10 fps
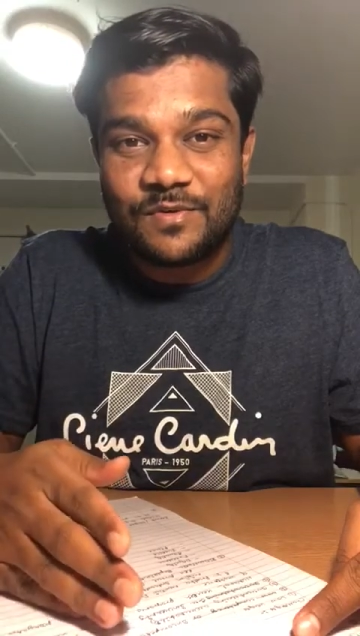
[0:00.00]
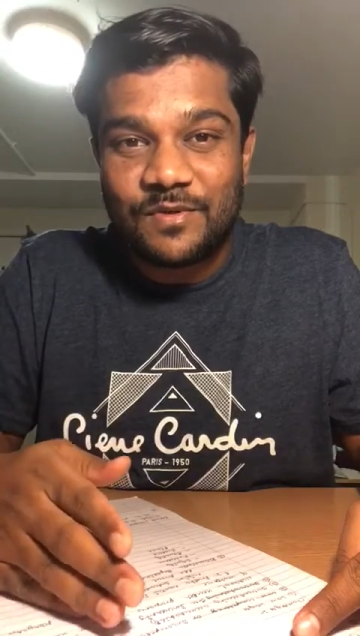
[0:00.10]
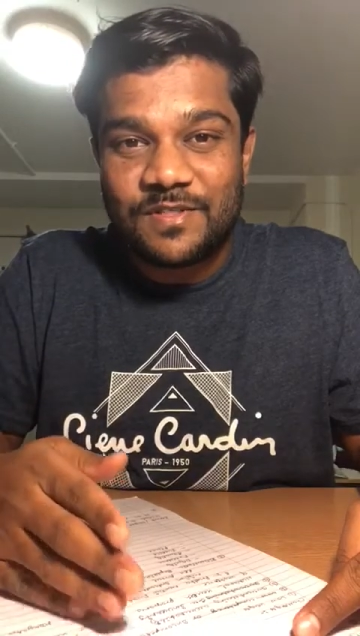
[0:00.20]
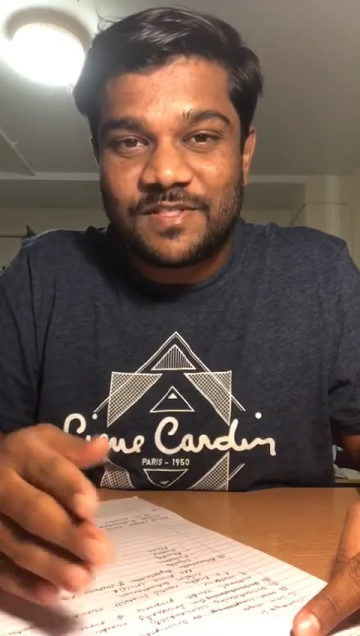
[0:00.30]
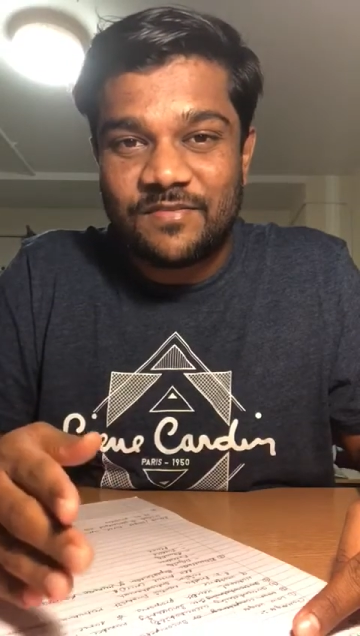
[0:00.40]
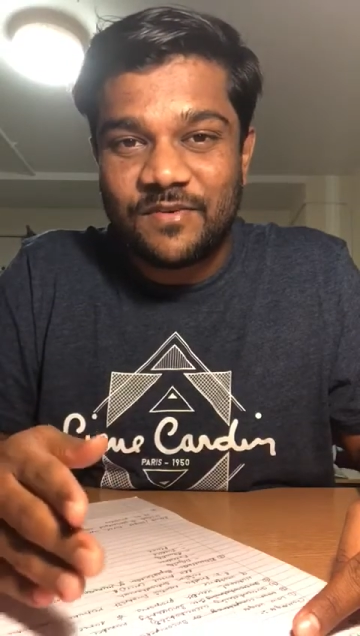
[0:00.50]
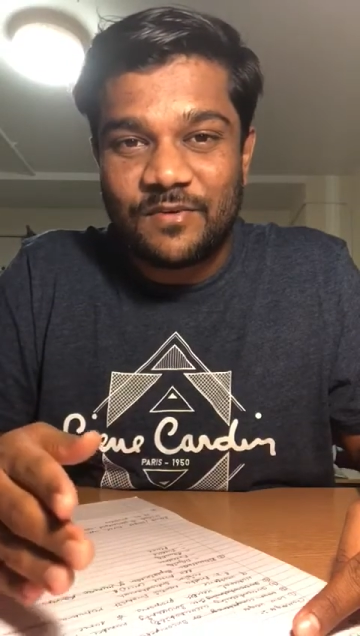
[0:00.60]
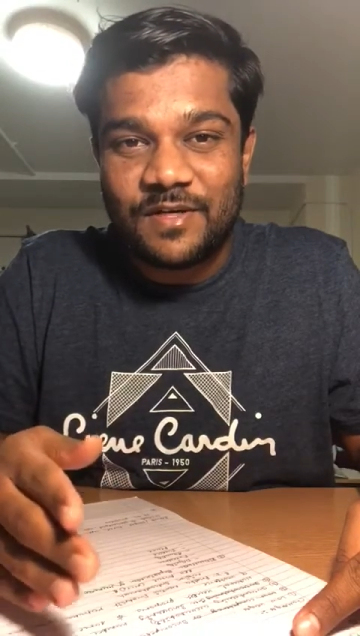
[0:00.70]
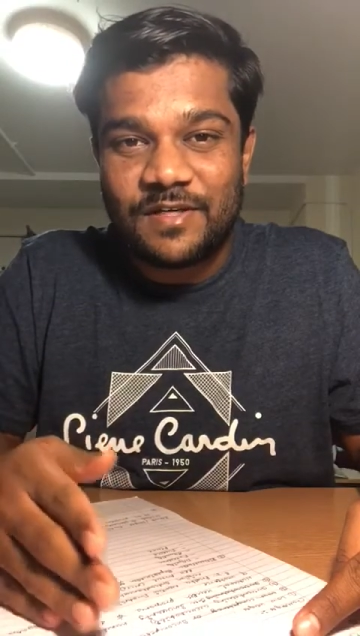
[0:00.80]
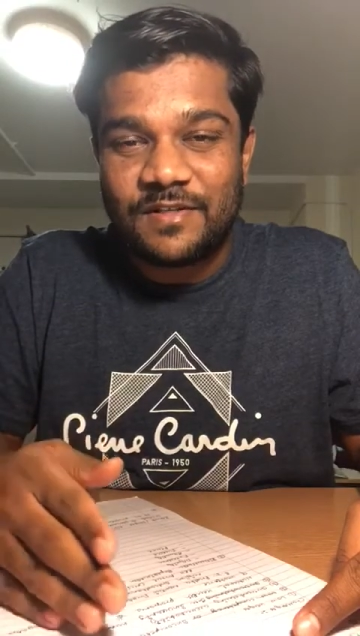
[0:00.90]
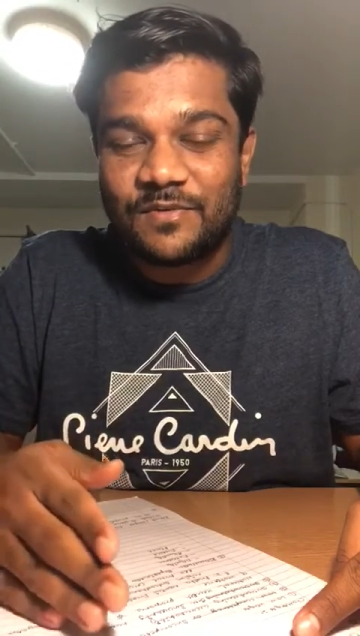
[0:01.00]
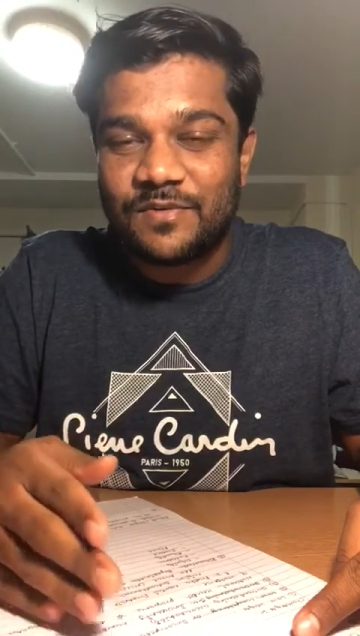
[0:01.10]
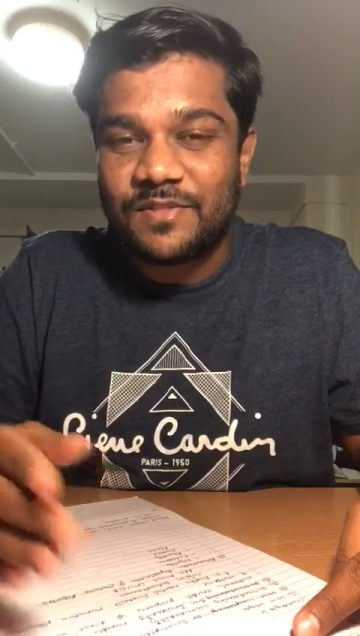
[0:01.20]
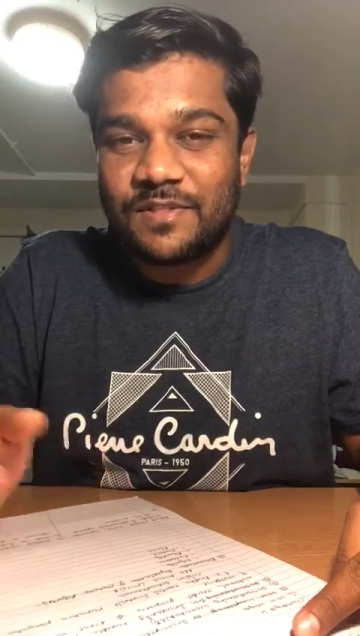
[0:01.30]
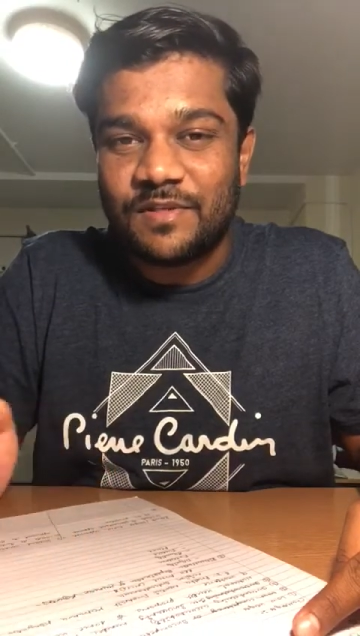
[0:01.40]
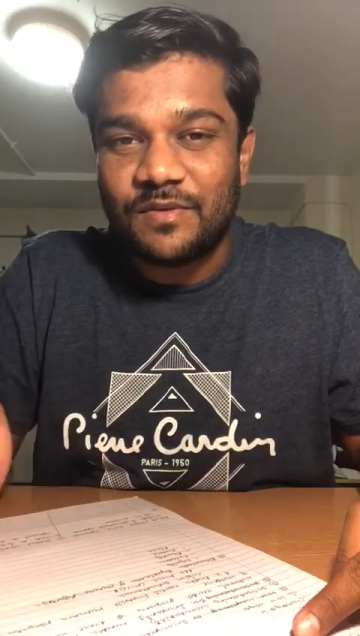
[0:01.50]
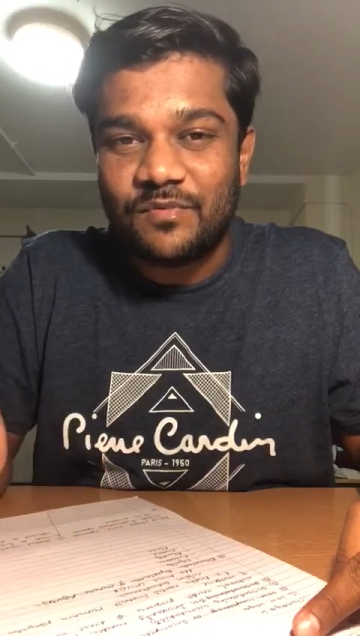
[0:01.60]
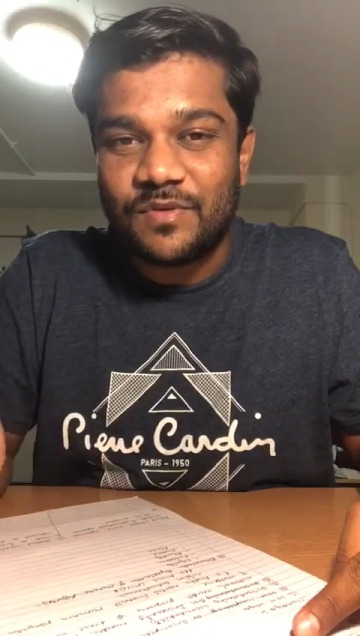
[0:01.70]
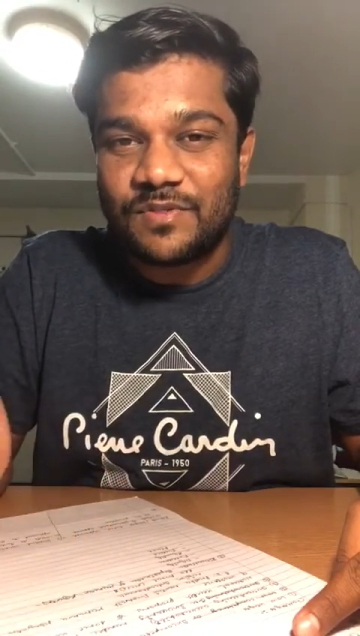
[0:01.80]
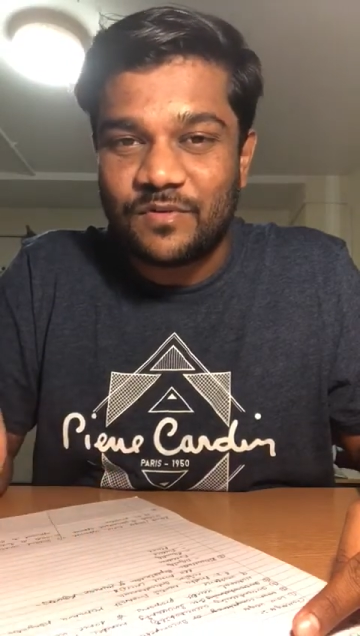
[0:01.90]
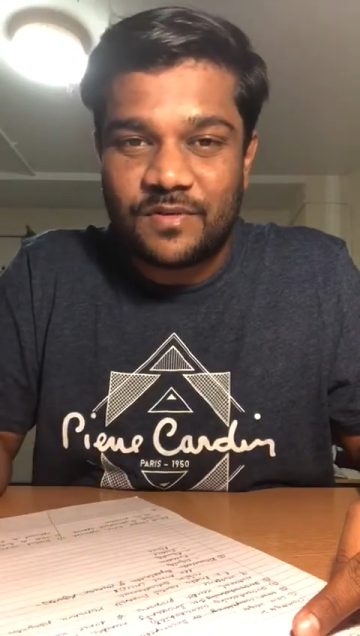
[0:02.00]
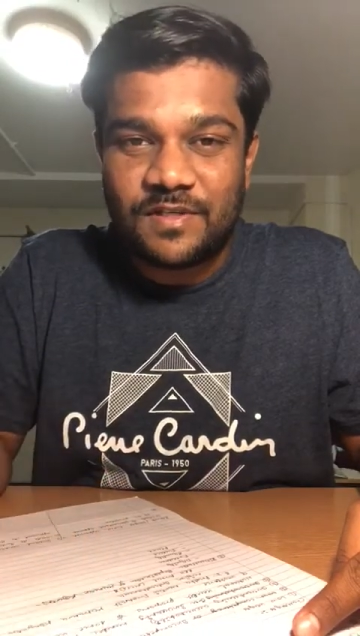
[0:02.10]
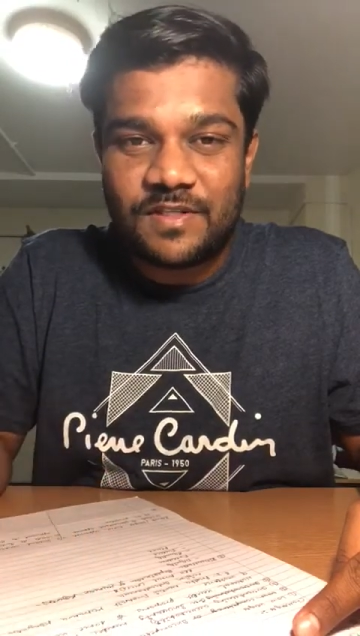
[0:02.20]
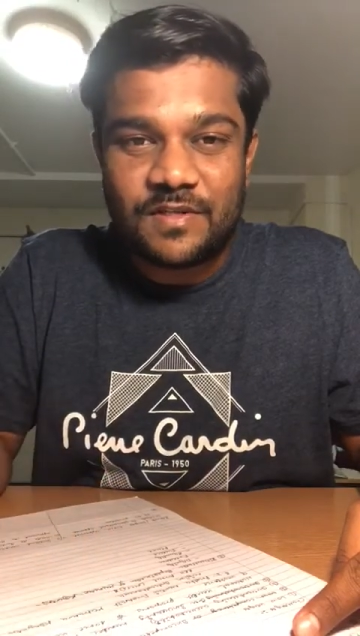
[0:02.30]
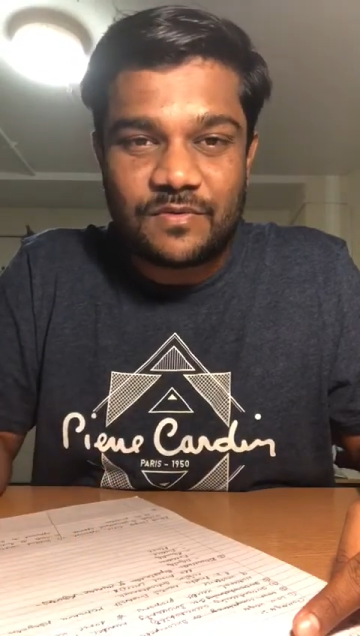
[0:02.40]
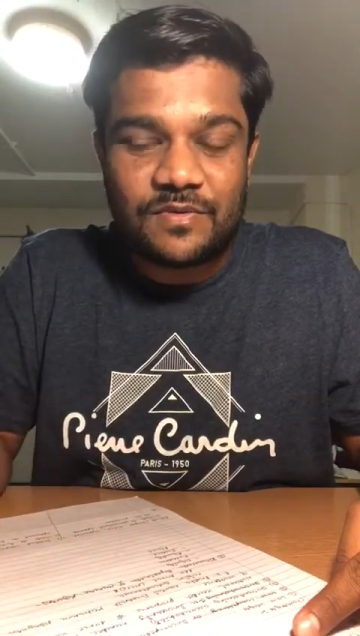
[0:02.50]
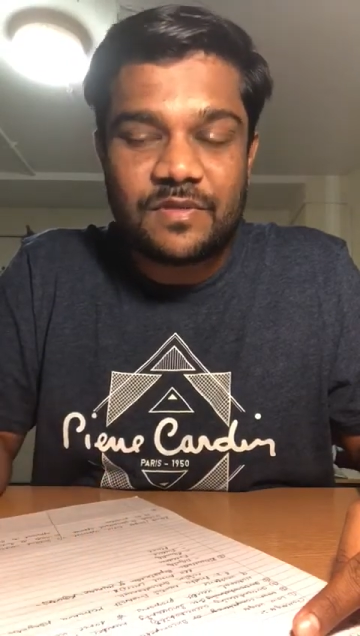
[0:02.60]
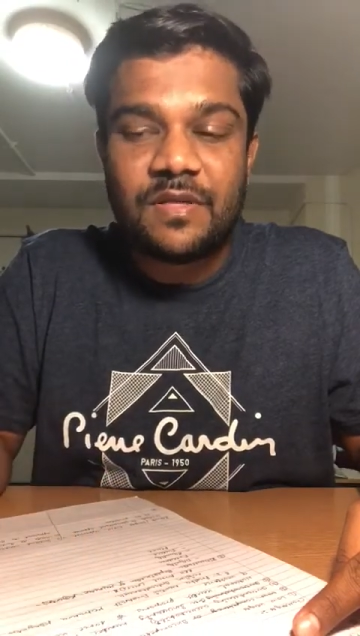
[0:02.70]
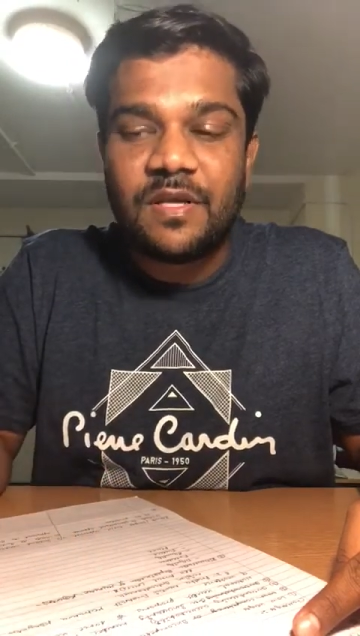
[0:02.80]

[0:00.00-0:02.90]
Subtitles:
got 7 or 8,000 and the new ones got 10,000.